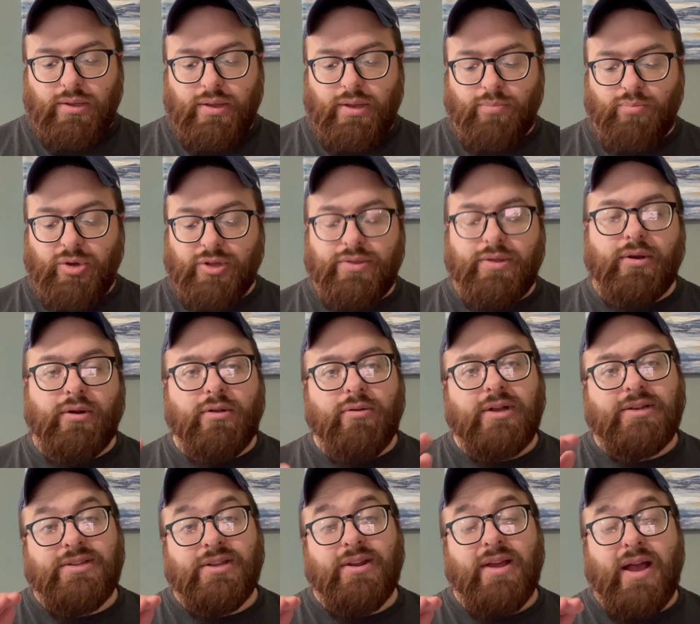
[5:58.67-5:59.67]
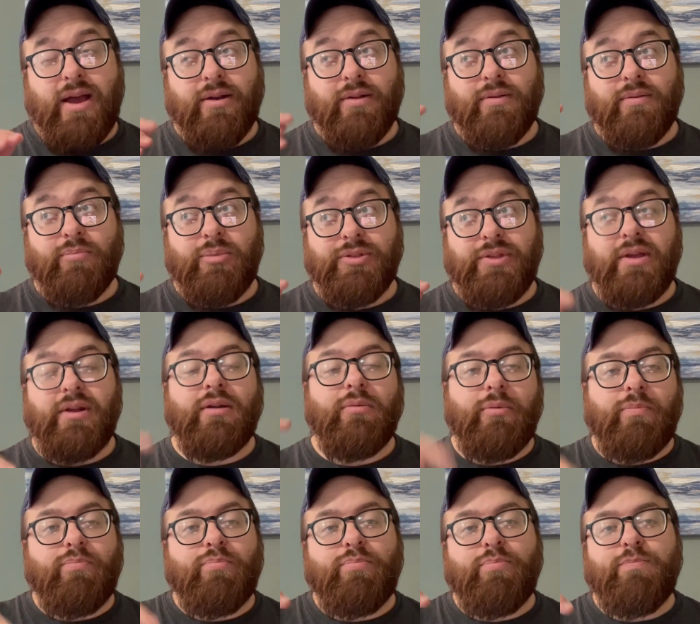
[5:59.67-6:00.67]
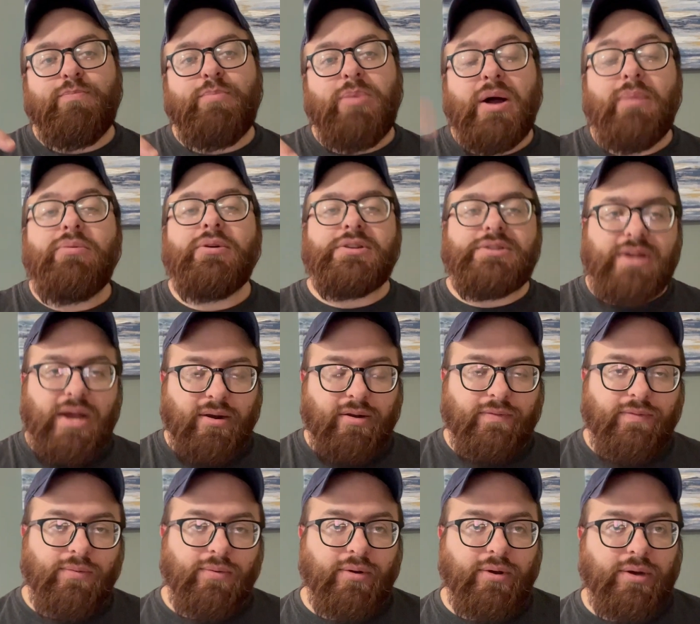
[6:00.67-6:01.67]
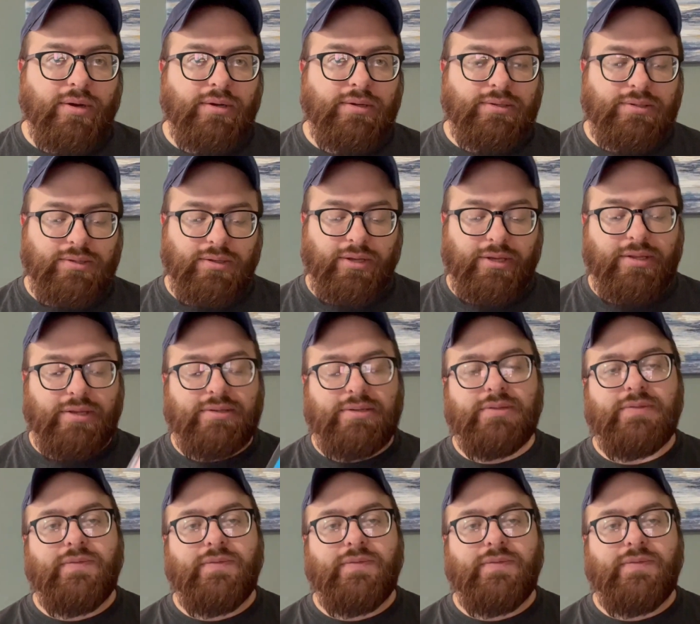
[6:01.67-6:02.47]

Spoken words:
But they're collected but they are published out of order. So like this is